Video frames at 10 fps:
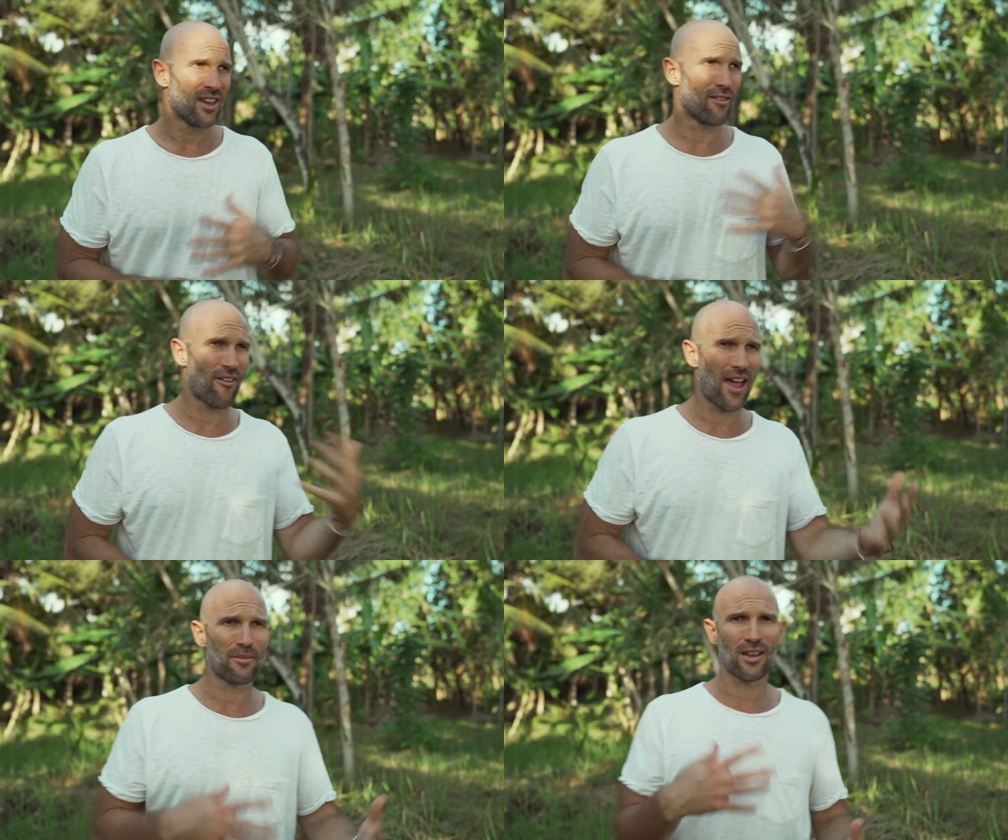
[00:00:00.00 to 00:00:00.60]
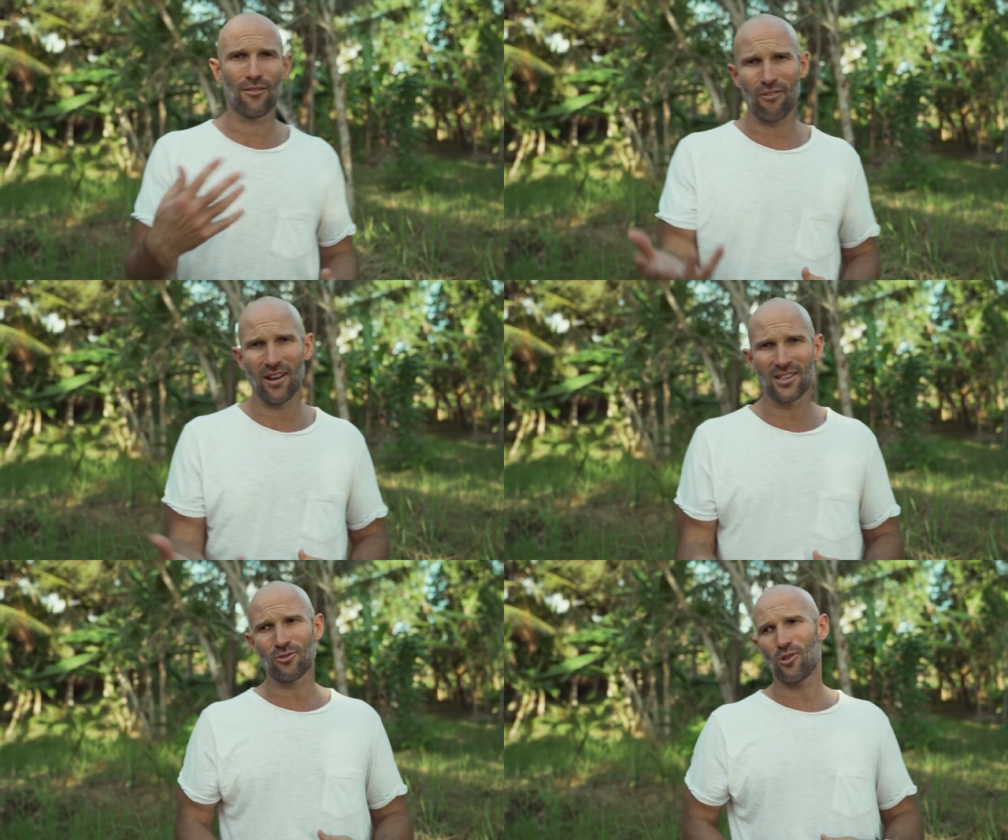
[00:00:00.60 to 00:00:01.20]
Your family and
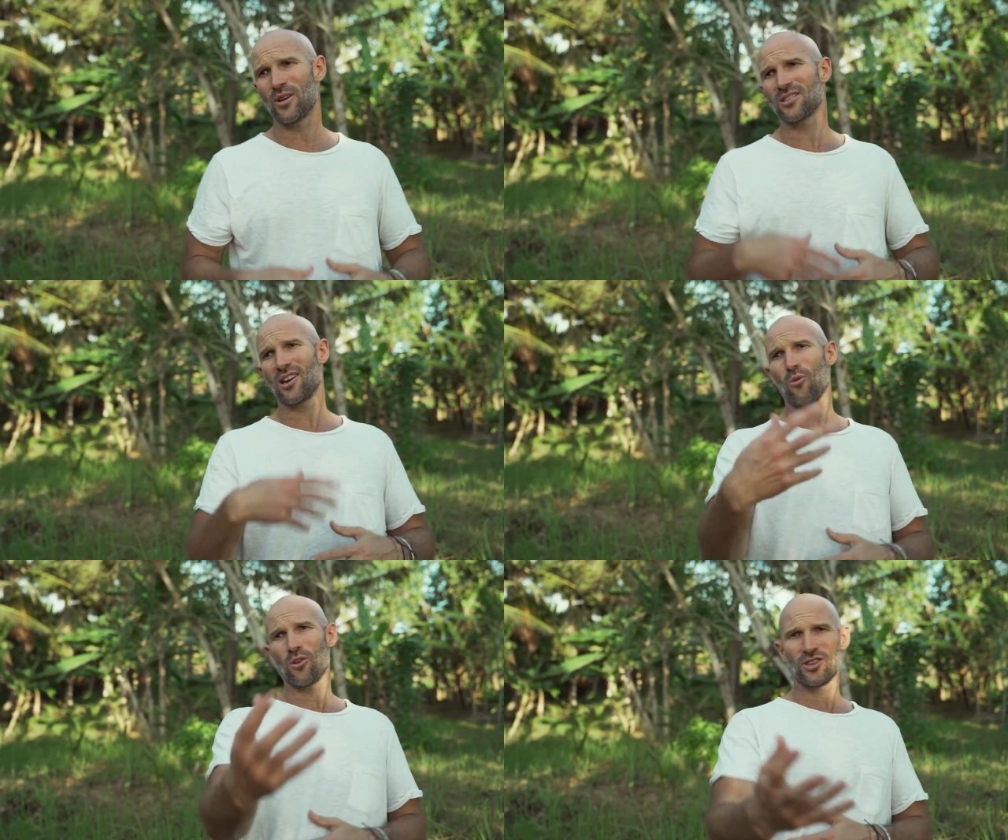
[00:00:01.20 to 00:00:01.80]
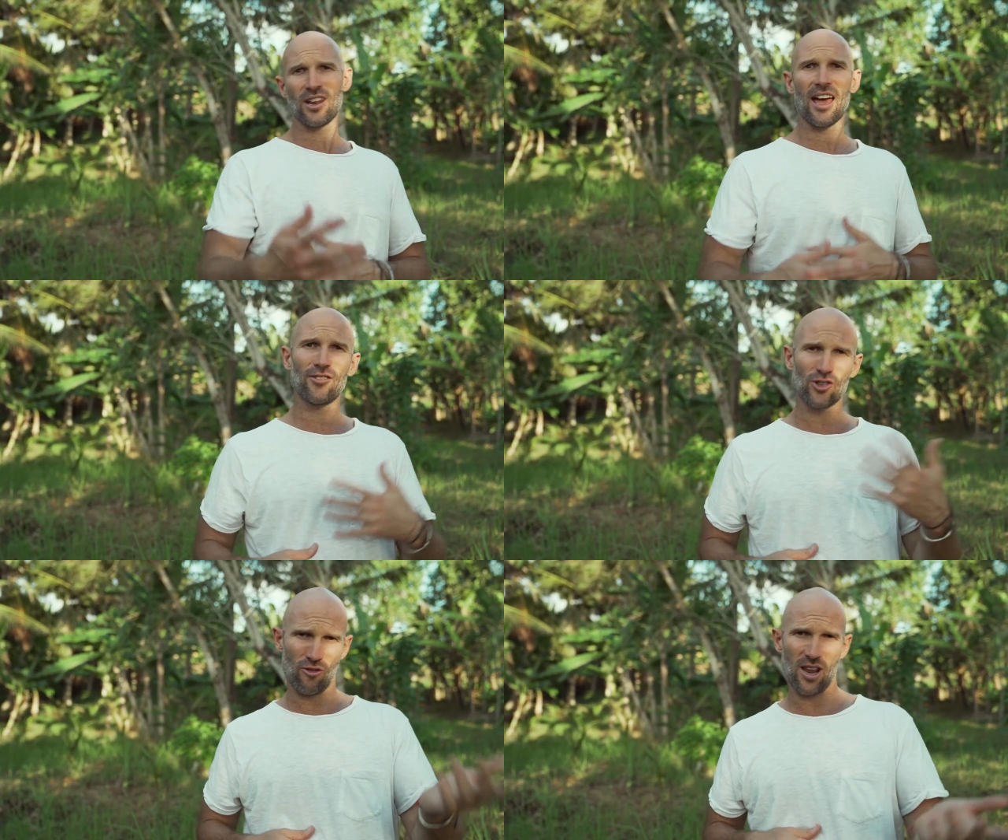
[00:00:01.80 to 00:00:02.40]
friends are always going to want you to have
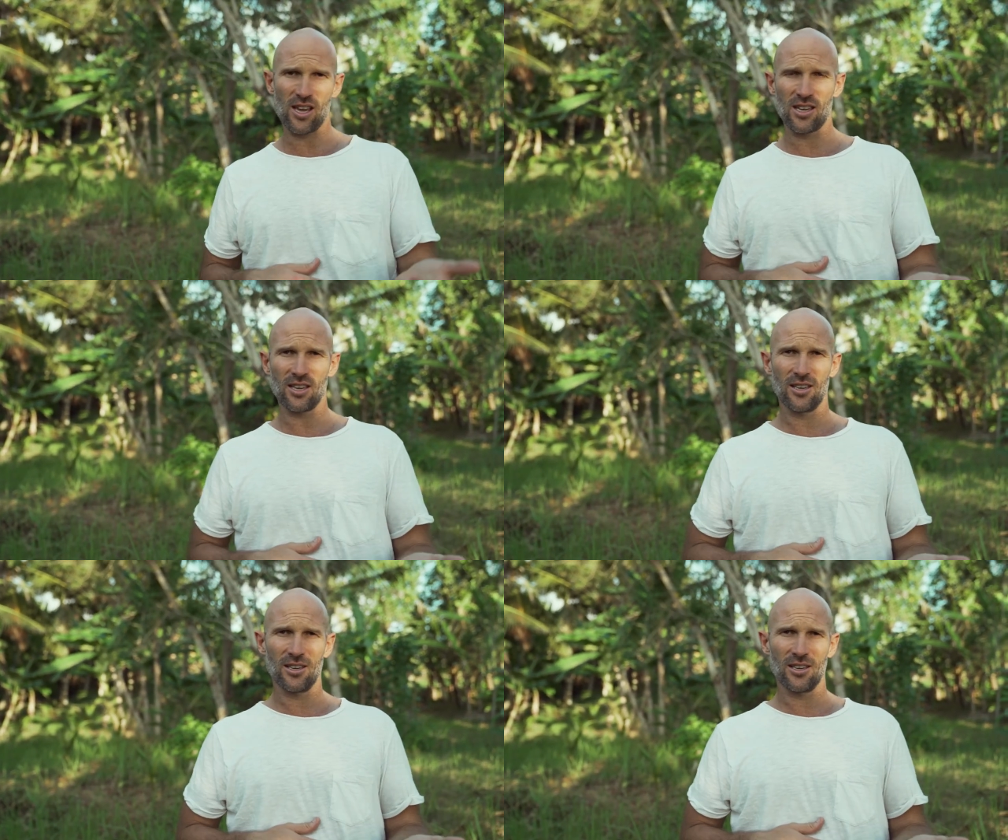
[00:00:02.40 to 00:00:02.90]
a drink.